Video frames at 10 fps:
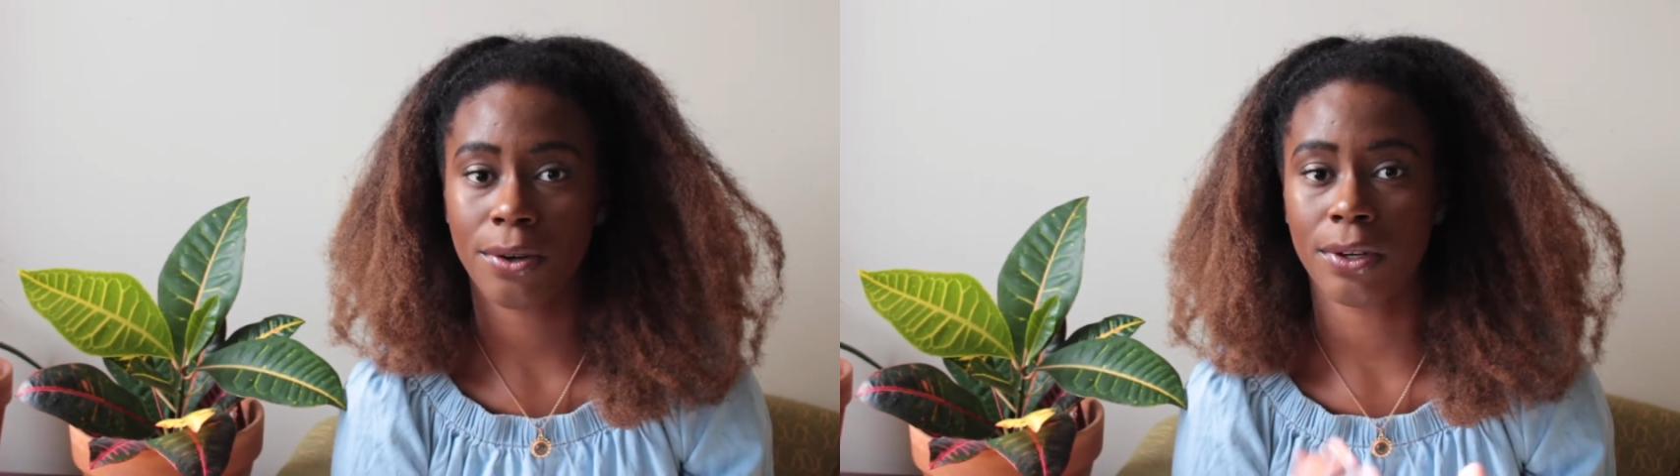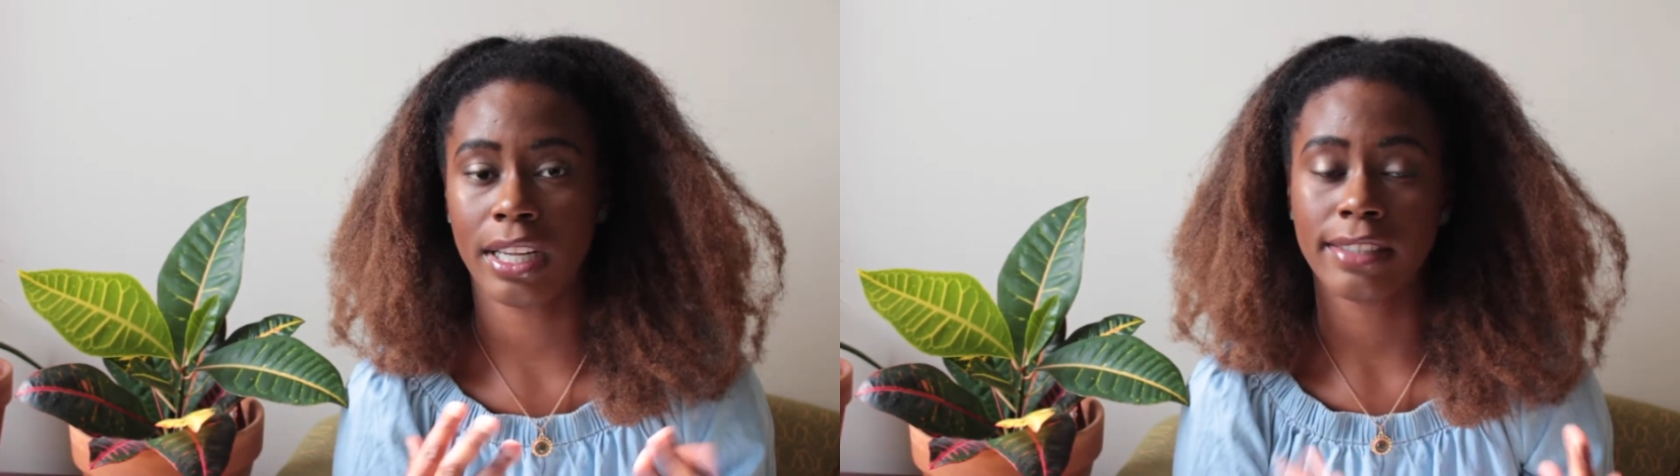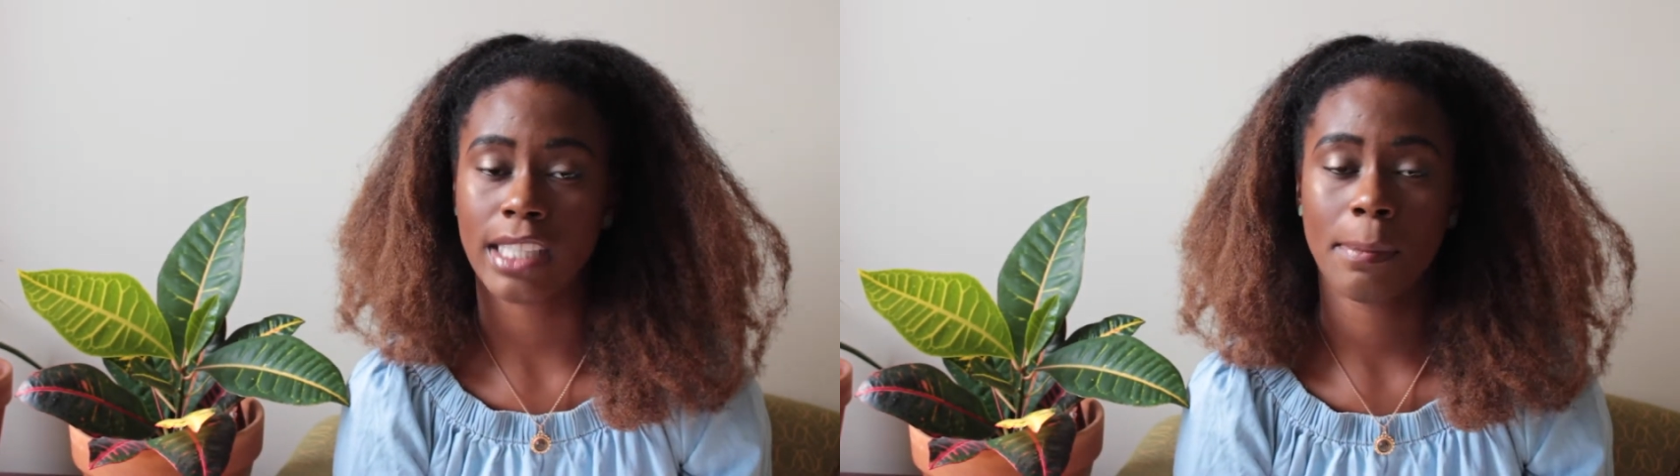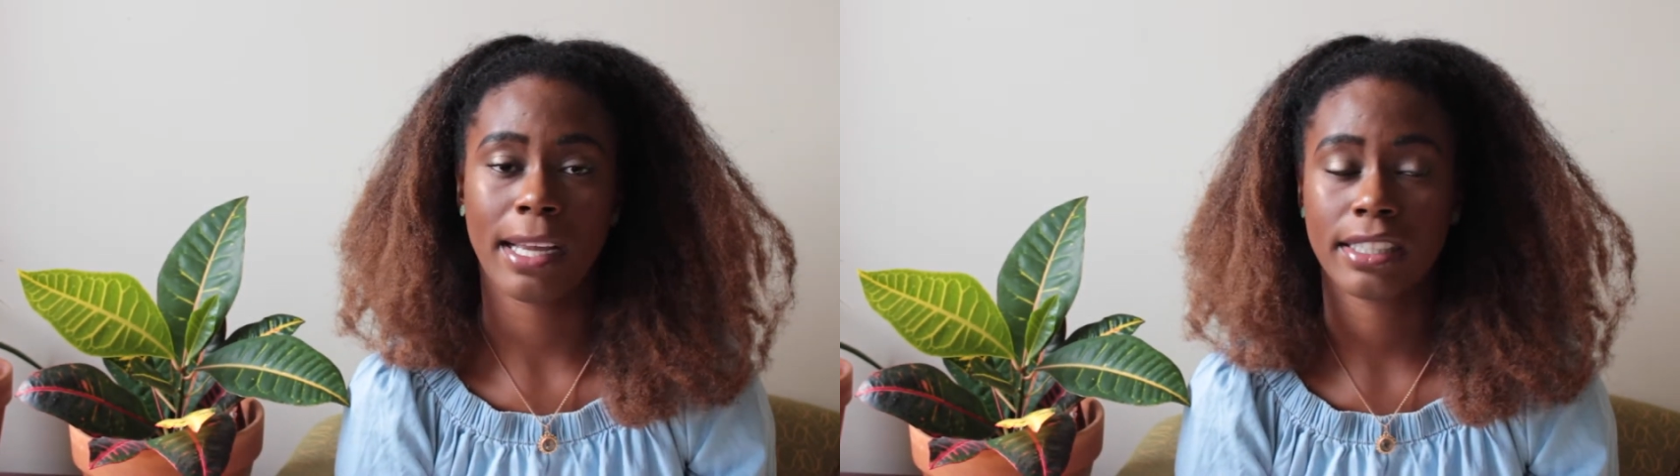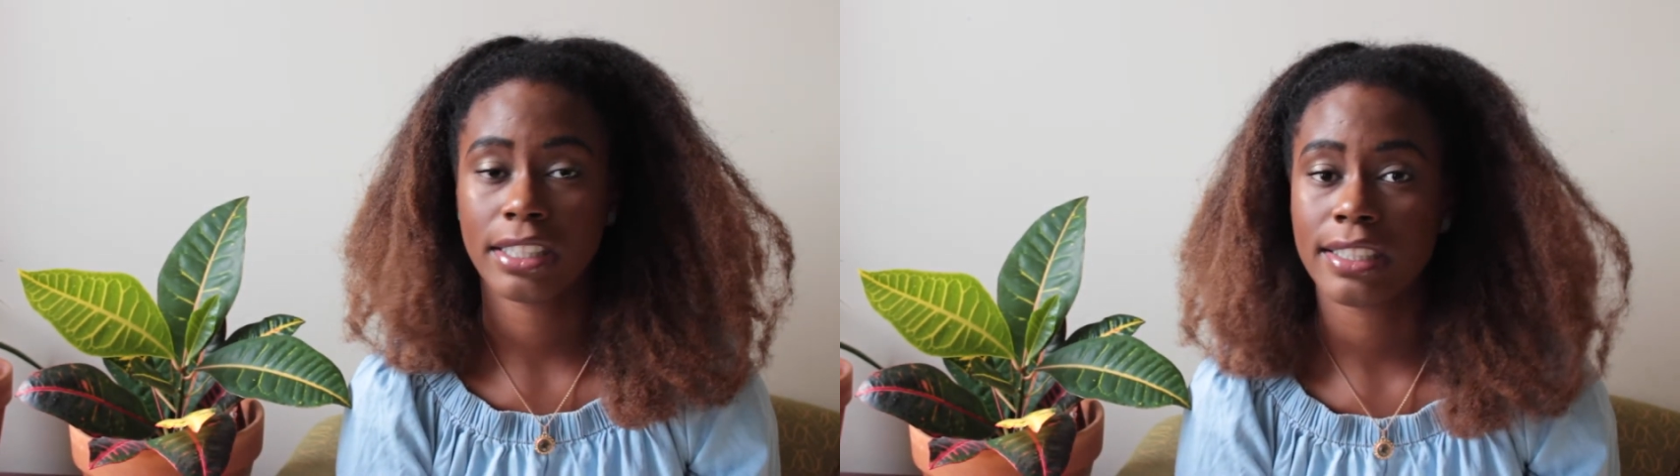or
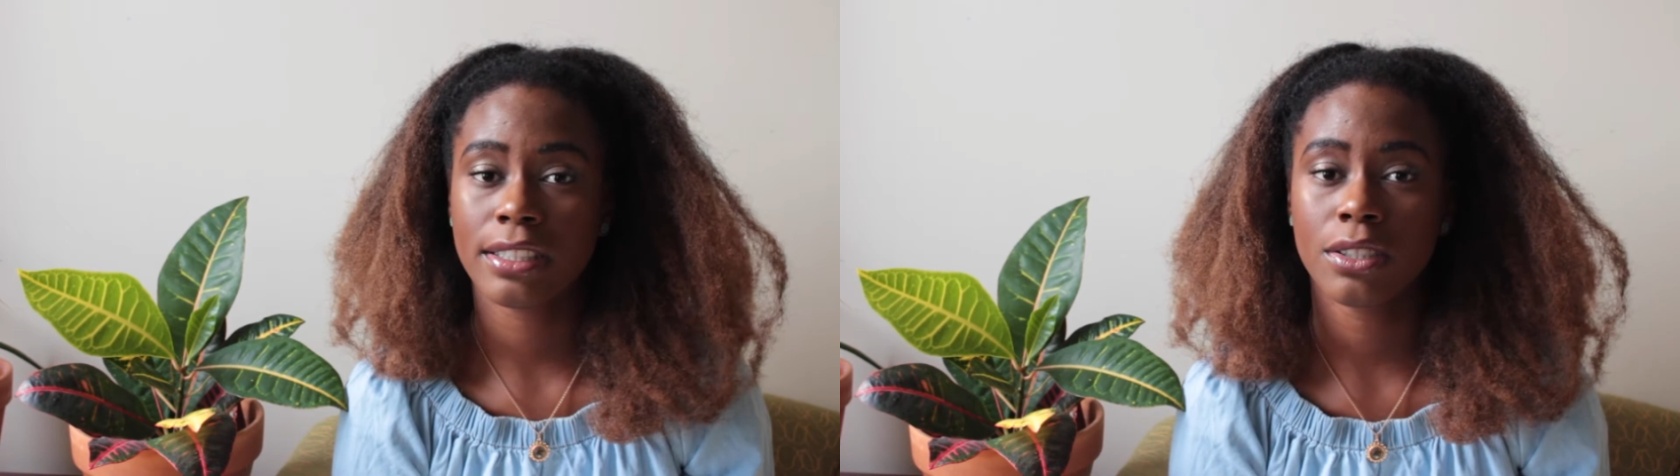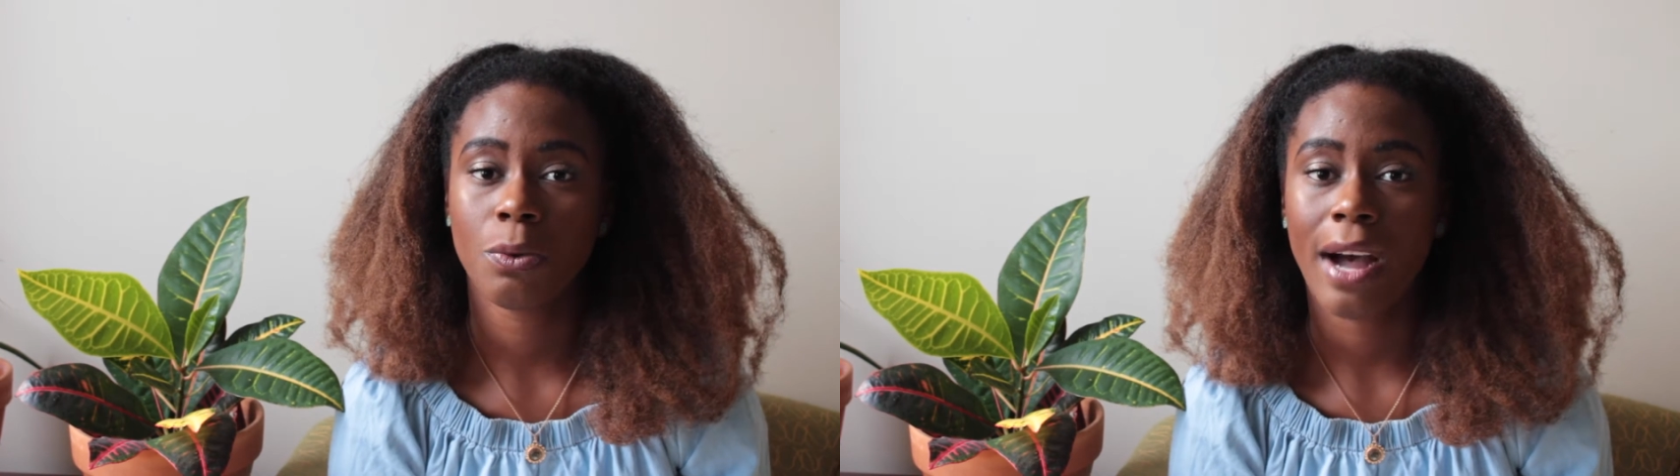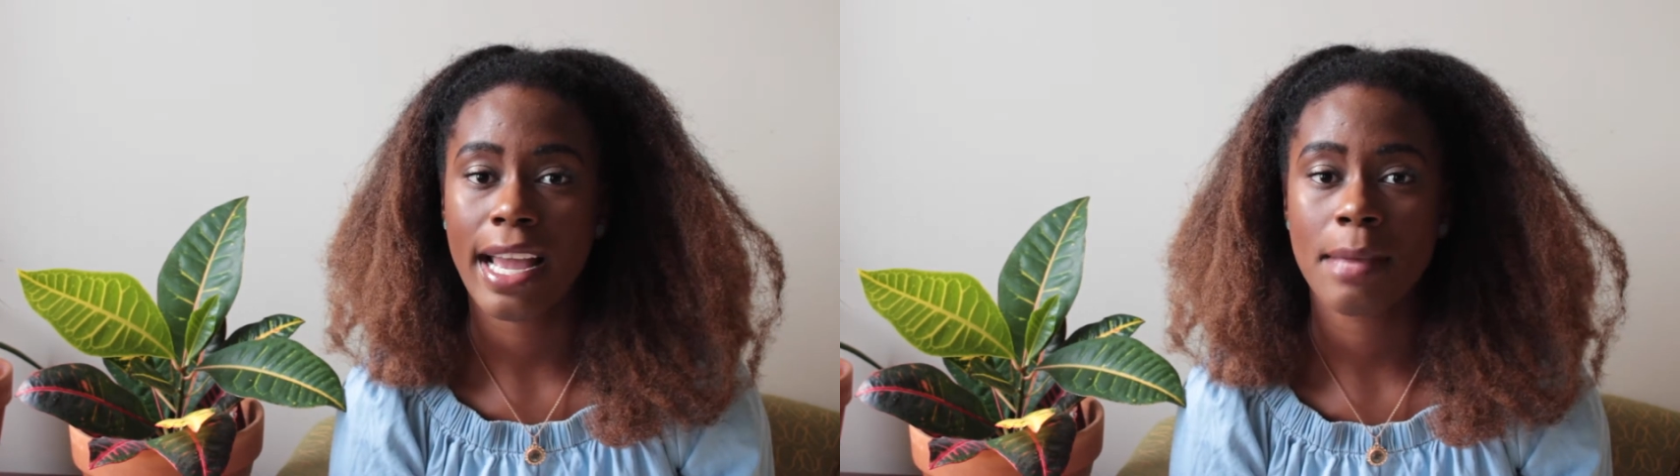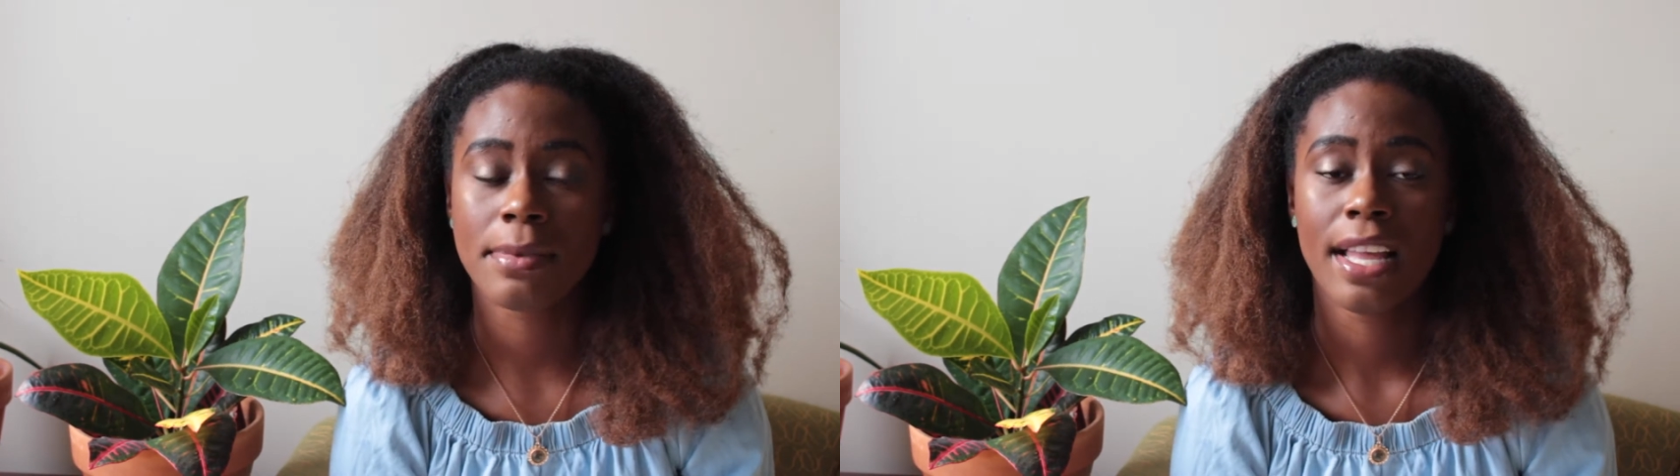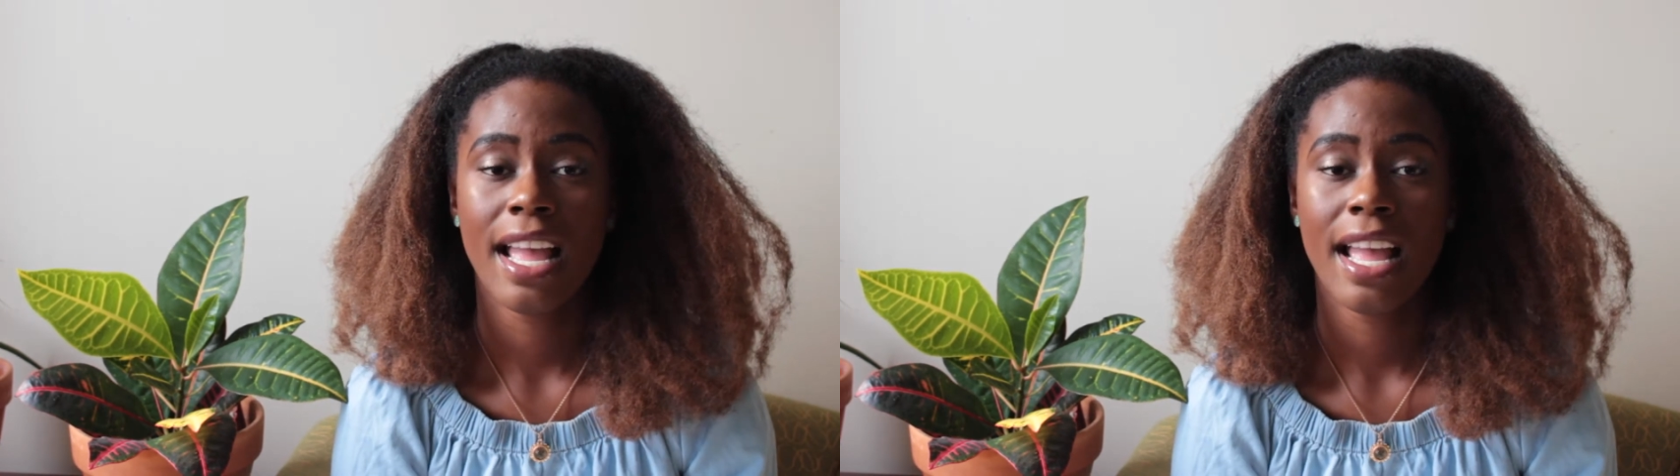antibacterial wipes